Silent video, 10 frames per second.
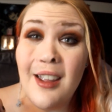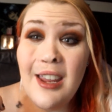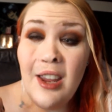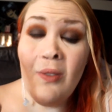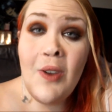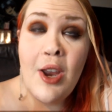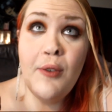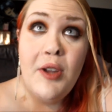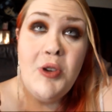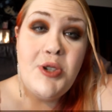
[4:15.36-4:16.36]
Even
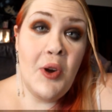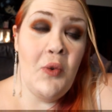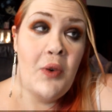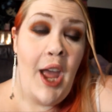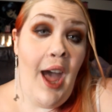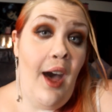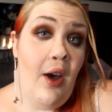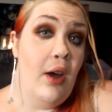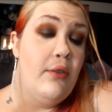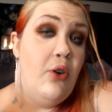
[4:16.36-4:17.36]
if you don't
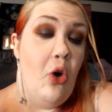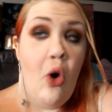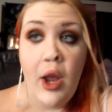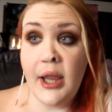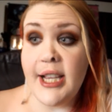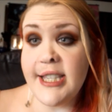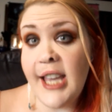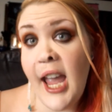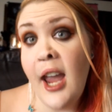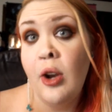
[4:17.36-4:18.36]
have oily
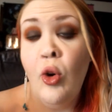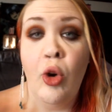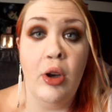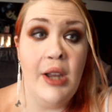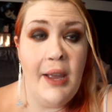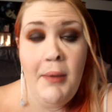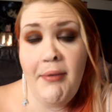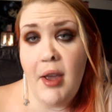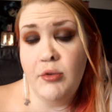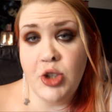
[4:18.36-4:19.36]
skin, or like
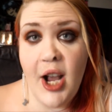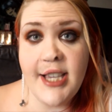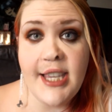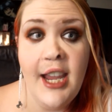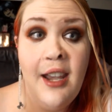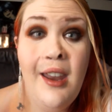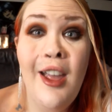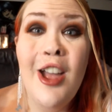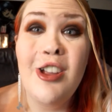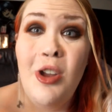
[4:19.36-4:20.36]
maybe you have dry skin,
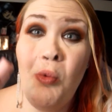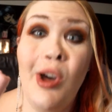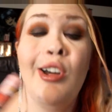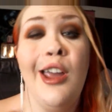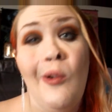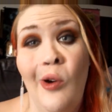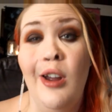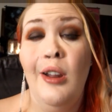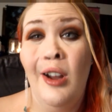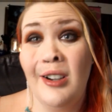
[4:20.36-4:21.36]
you will get
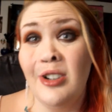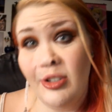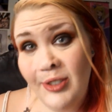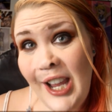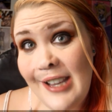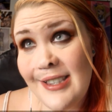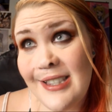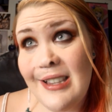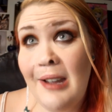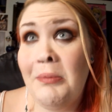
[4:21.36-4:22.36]
oil on your
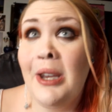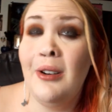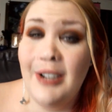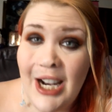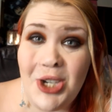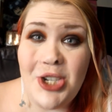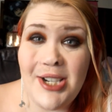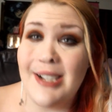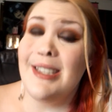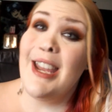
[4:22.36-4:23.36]
face. I mean, it's
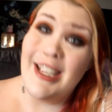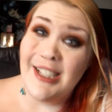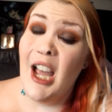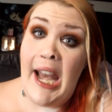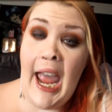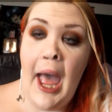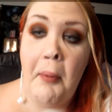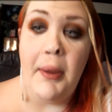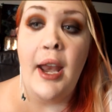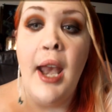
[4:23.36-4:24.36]
just, it's gonna
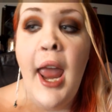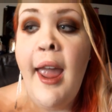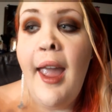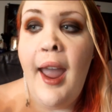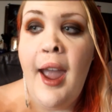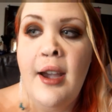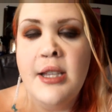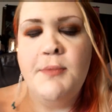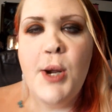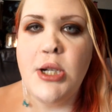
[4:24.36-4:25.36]
happen, and
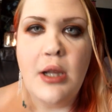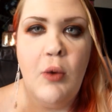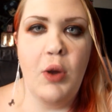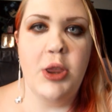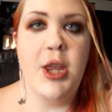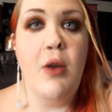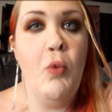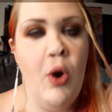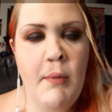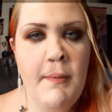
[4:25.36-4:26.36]
especially with the
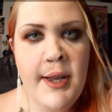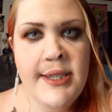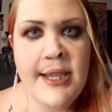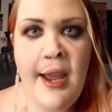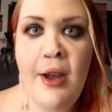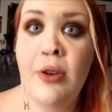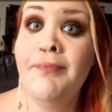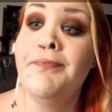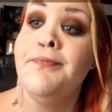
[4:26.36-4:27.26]
warmer months now,